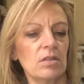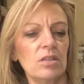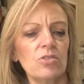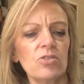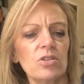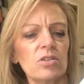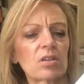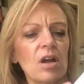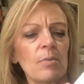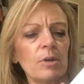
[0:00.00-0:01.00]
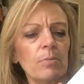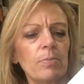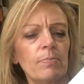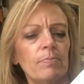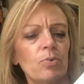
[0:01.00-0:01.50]
These are just comic
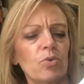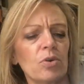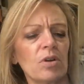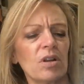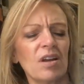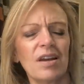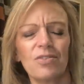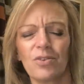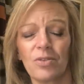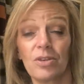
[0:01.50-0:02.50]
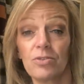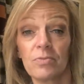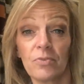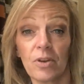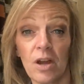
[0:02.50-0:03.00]
board, I don't know, they use
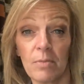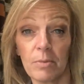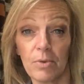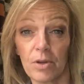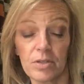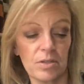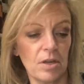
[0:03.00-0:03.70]
them for comic books.